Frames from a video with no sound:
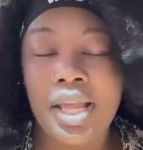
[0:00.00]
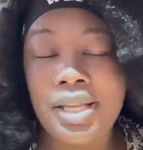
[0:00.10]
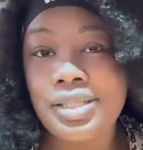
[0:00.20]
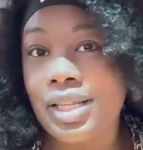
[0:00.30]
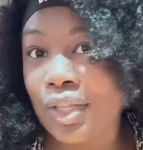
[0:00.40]
so,
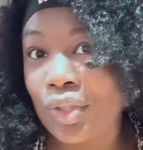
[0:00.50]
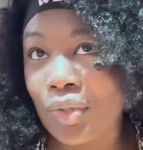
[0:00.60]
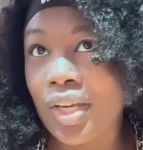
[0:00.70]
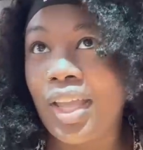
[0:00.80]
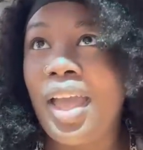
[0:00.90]
is day, day
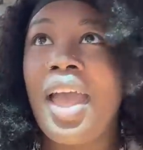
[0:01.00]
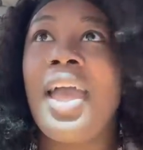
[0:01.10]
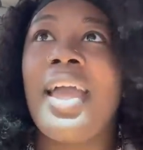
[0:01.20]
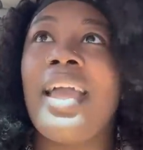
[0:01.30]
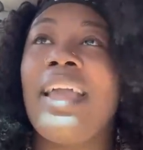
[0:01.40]
three.
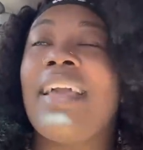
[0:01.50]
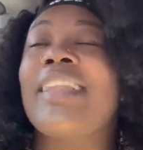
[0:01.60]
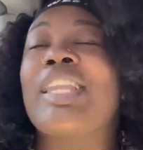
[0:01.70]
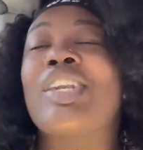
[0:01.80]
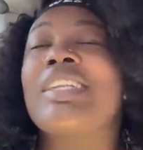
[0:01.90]
three.
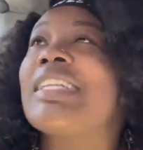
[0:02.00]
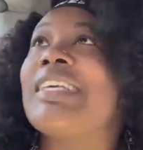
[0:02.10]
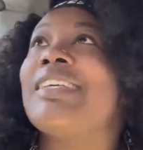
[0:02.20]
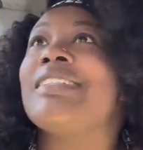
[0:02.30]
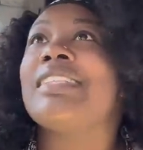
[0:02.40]
And
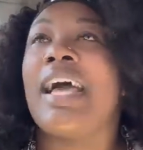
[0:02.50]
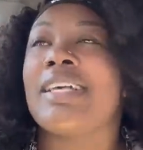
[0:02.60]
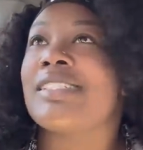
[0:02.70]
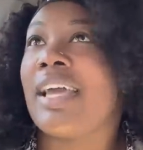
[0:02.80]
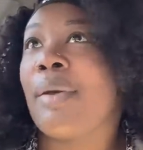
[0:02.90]
literally
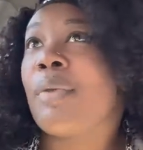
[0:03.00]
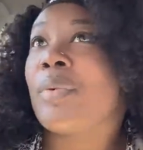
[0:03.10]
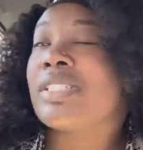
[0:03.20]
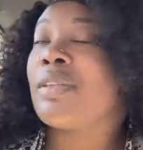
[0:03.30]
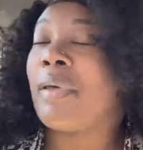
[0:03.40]
last night we
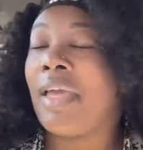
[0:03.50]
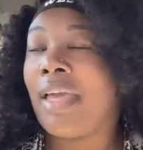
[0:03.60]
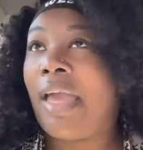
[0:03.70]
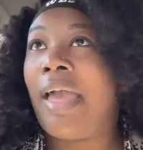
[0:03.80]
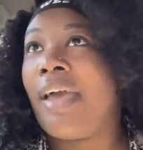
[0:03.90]
went to
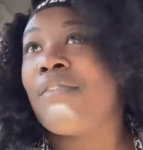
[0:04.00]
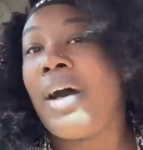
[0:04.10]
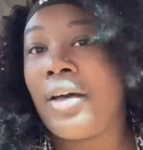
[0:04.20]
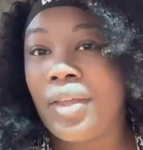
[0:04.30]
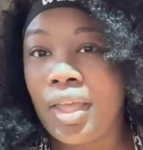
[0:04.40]
bed at
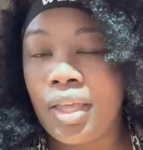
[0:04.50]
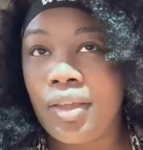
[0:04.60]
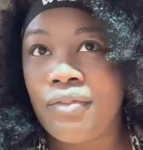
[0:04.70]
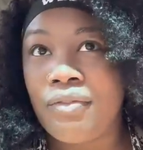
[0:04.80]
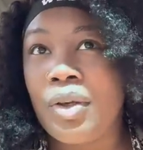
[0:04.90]
5 a.m.
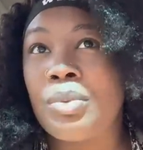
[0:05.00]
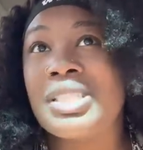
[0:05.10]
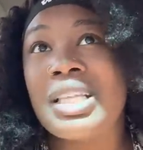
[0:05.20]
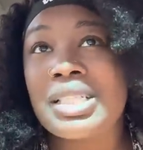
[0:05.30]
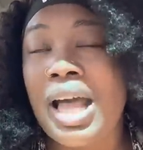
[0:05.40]
So oh,
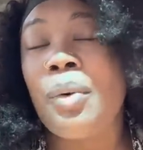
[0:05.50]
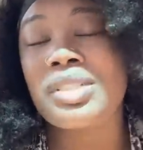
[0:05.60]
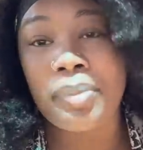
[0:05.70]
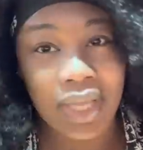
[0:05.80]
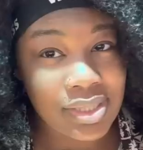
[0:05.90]
six, I went
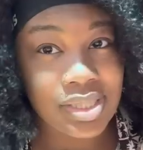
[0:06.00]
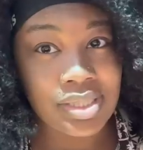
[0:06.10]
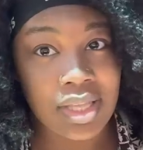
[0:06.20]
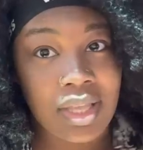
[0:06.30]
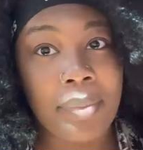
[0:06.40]
to bed at
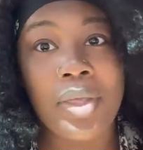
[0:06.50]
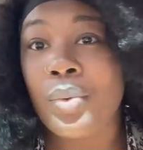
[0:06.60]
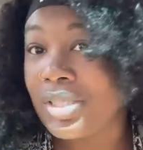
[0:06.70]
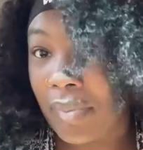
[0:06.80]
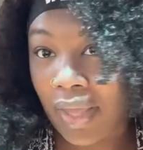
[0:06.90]
6 a.m. He
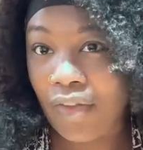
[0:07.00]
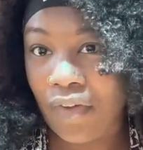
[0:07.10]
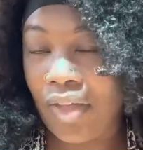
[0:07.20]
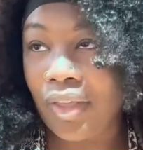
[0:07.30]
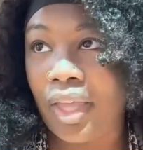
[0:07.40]
went to bed at
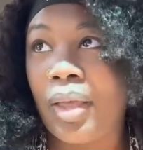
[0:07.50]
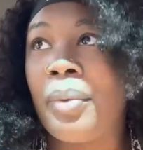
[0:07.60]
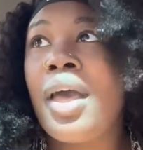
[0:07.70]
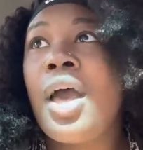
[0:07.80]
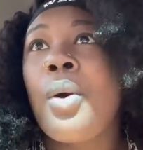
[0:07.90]
5 a.m.
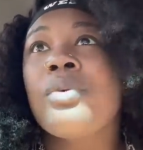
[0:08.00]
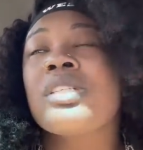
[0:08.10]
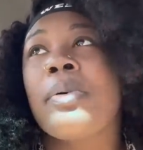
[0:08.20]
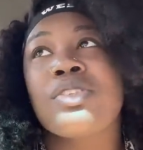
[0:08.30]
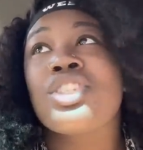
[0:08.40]
We were
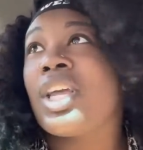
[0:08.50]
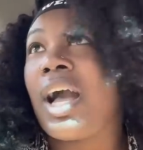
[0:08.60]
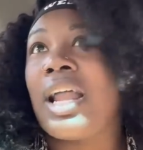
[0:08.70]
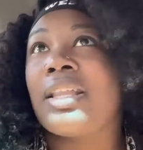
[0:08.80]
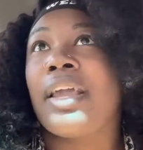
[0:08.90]
supposed to check
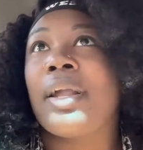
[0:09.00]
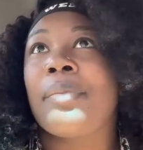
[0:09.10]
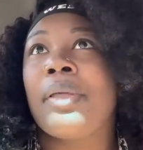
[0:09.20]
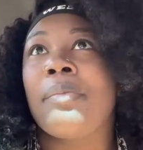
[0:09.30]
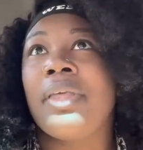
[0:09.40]
out of the
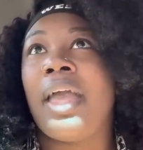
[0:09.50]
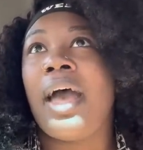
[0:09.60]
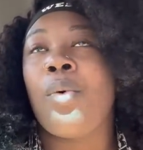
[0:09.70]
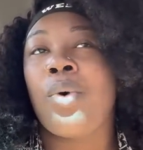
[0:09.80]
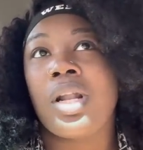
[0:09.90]
Airbnb
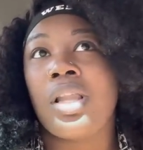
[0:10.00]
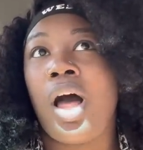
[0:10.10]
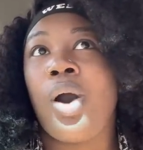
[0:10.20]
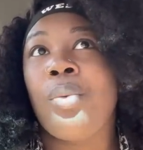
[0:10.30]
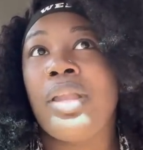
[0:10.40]
at 1
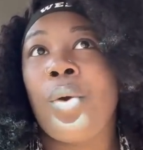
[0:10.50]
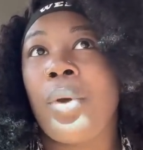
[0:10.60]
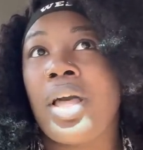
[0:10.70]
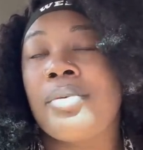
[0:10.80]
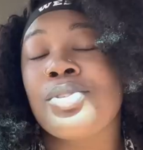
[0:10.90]
o'clock. We didn't
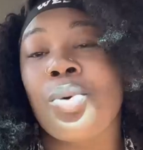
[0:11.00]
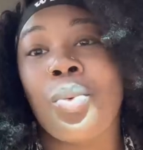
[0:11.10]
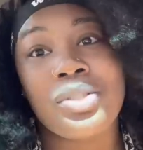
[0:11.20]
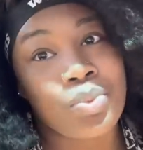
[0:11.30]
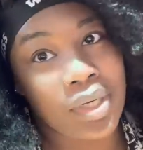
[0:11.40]
wake up till
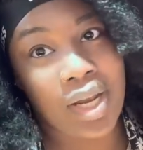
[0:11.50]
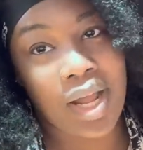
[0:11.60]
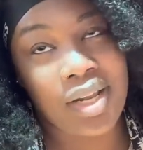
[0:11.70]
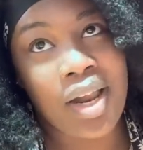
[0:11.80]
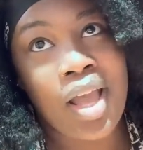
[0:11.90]

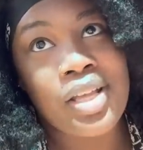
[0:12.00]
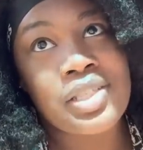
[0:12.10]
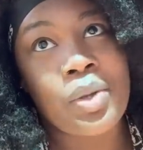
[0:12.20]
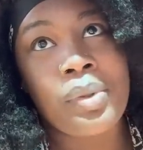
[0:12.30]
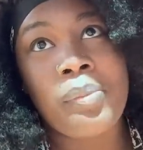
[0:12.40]
1.29.
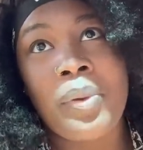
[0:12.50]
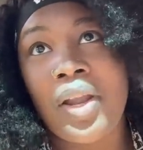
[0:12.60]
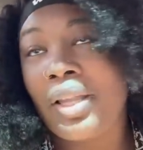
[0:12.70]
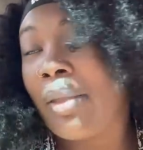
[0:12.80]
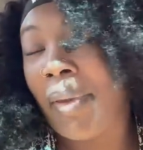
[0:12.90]
So we
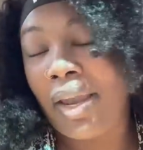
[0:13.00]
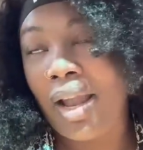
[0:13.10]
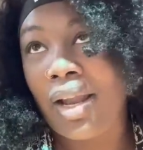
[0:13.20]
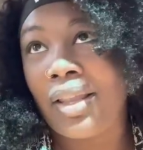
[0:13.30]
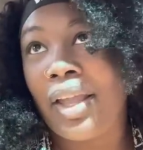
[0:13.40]
barely made it
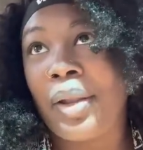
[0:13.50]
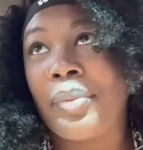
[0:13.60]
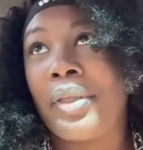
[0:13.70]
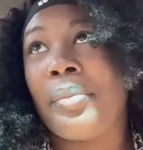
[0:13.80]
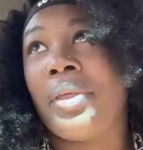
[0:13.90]
out of the
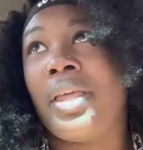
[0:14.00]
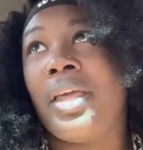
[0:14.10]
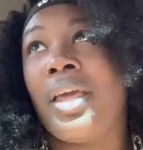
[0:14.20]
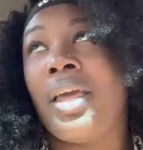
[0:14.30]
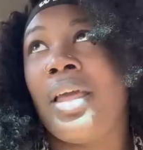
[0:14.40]

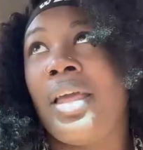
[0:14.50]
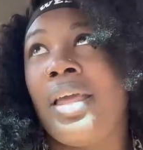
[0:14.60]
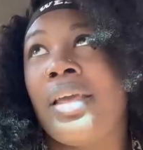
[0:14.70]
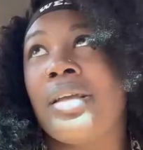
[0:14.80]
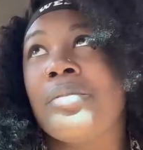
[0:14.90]
Airbnb.
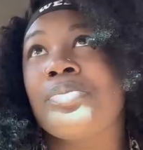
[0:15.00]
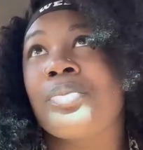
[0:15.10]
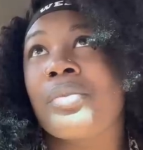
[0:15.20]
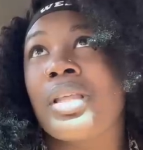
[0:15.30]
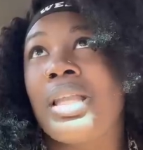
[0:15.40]

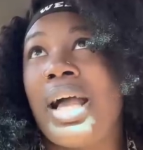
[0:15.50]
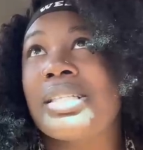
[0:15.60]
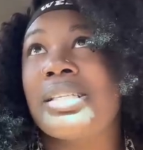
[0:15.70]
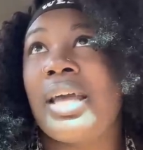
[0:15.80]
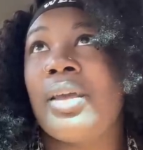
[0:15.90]
And
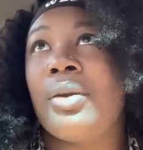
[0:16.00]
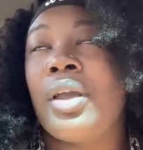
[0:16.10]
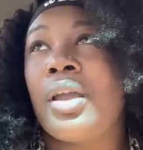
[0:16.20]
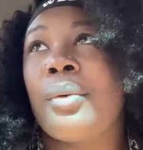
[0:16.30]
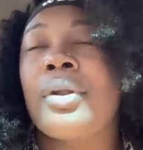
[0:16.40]
last night,
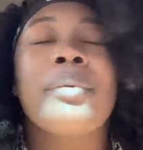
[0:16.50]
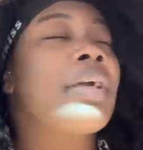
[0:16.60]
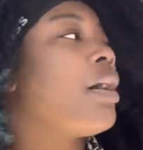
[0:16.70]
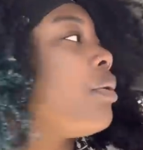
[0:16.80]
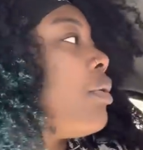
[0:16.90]
where did we
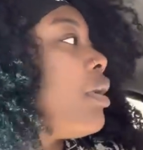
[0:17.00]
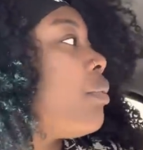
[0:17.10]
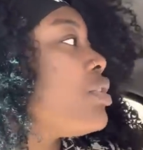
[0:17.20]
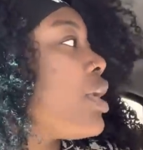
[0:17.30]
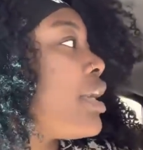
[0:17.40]
go?
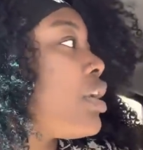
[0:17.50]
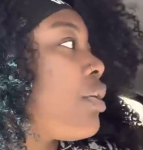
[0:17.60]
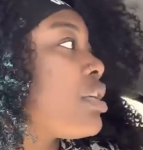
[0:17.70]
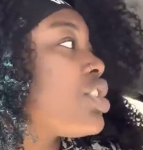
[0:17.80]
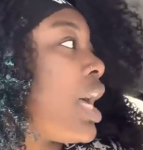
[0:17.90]
We tried to go
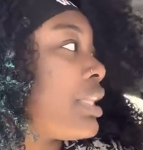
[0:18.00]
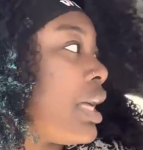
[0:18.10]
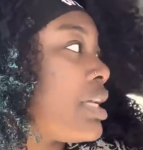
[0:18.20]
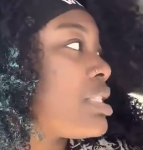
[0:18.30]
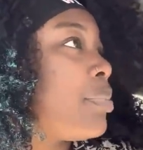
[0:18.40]
to
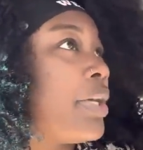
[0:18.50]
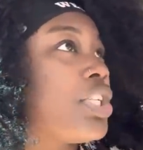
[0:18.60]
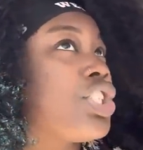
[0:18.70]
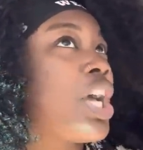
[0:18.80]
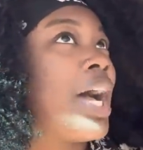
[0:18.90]
Chatas, but
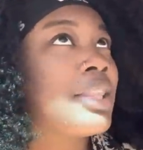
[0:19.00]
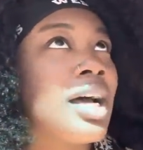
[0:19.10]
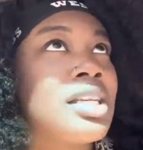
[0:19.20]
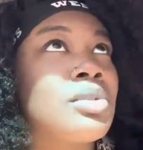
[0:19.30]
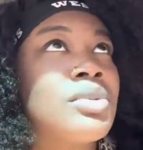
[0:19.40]
Chatas,
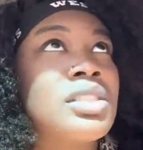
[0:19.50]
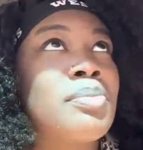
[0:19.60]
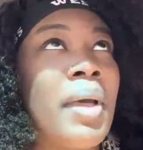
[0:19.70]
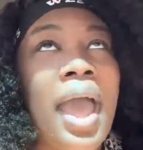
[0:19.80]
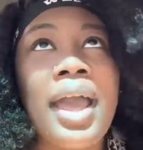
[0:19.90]
Chatos,
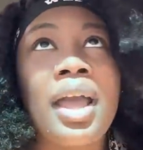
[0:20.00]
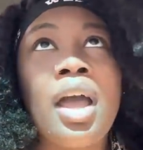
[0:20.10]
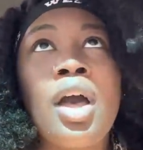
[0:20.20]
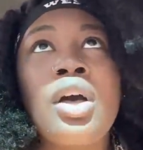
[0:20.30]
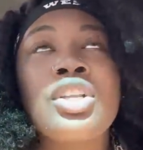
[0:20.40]
was packed.
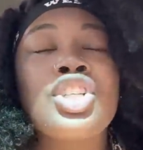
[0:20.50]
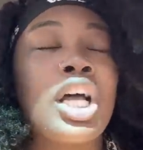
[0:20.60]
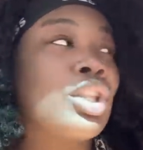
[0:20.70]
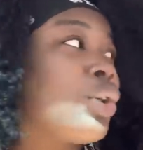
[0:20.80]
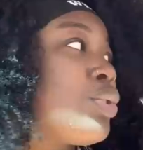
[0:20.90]

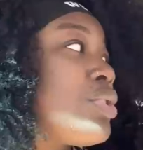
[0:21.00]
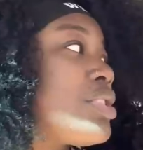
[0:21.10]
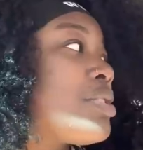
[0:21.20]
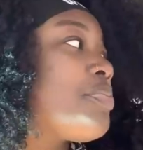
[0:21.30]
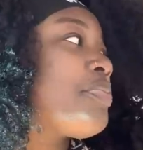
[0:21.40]

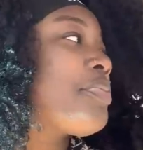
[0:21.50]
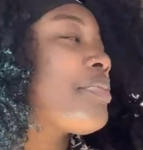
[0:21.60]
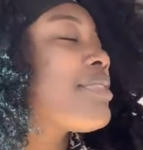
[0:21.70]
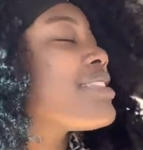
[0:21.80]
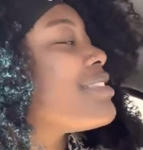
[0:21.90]
Chata's.
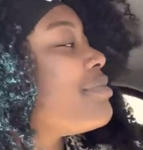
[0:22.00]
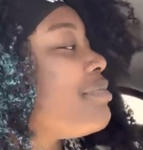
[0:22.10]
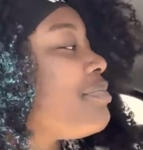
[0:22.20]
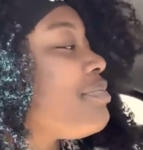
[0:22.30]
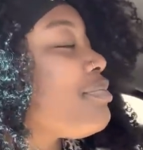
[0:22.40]
Mm -hmm.